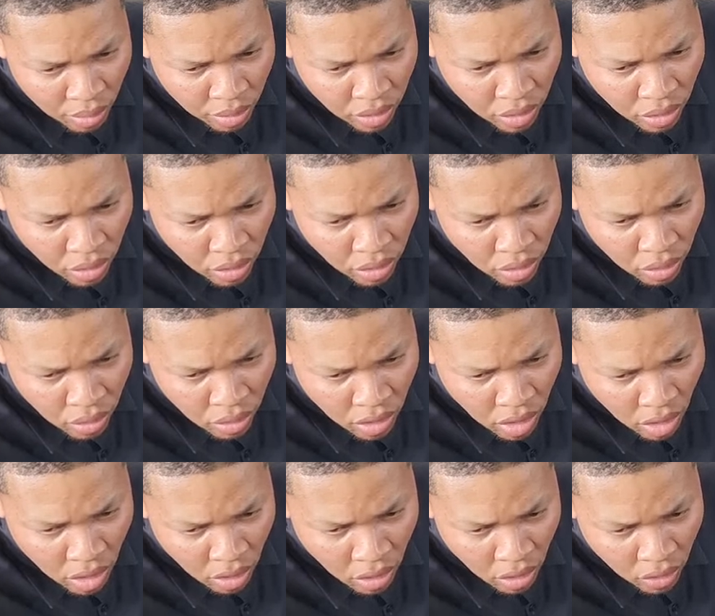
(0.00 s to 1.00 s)
Do you
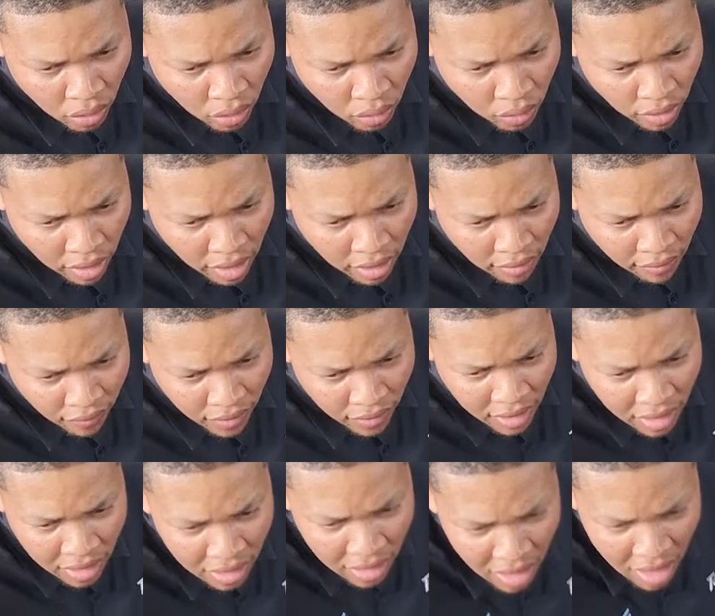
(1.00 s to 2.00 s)
know if
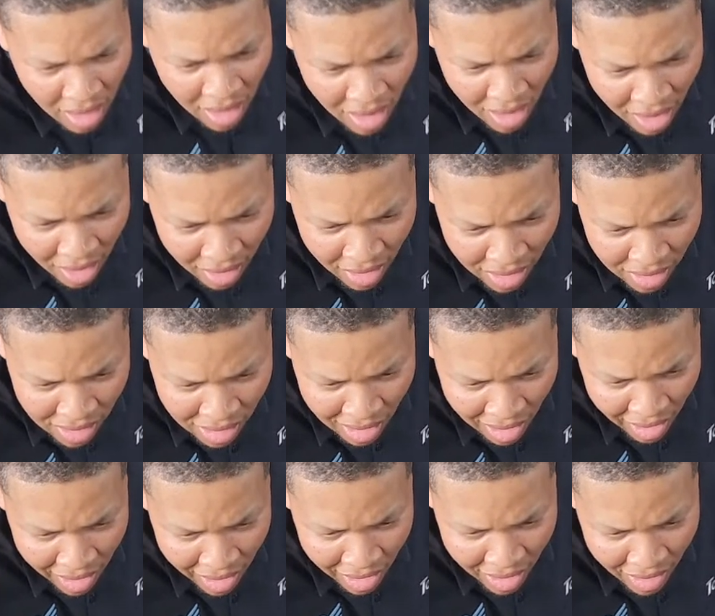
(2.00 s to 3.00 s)
this
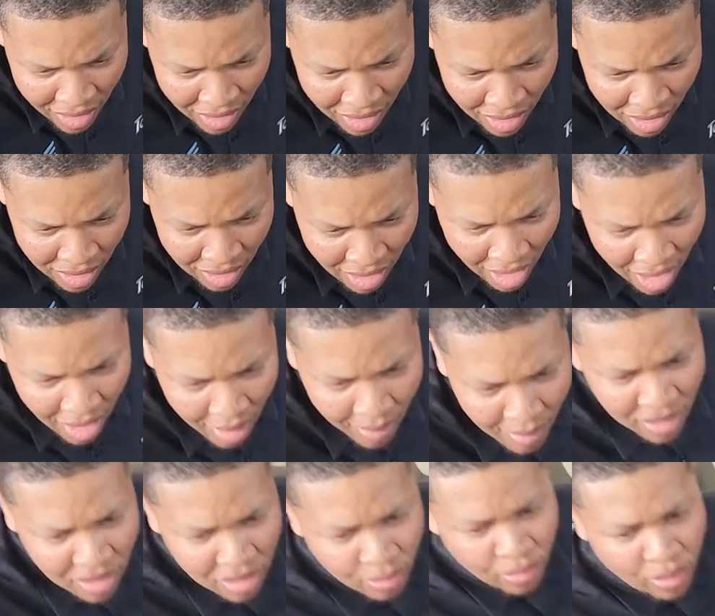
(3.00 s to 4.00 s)
cleans the same as
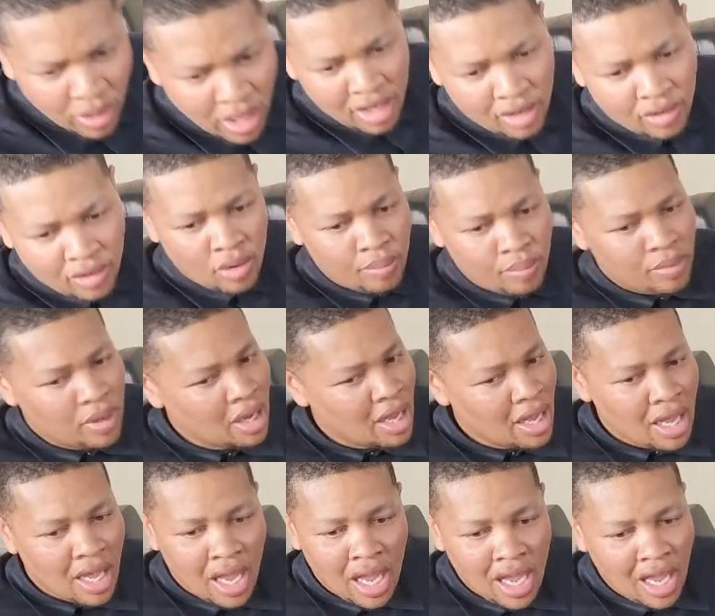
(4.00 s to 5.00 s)
the Brightflow?
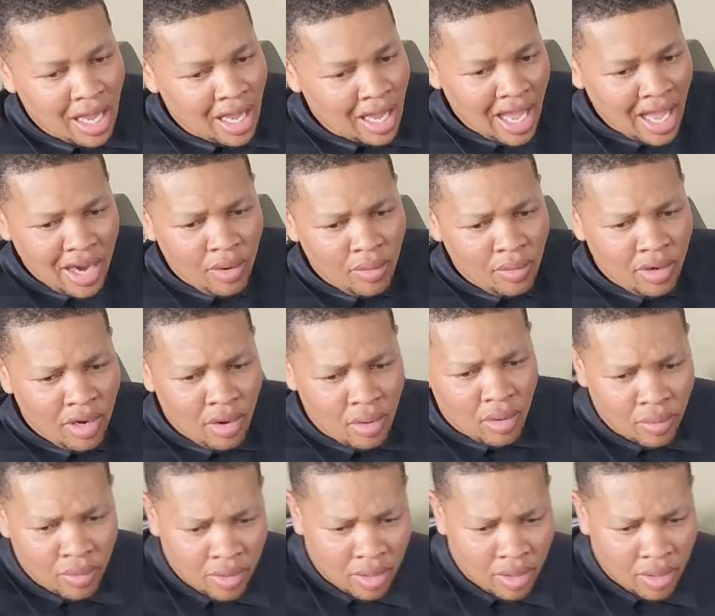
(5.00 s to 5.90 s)
I don't know.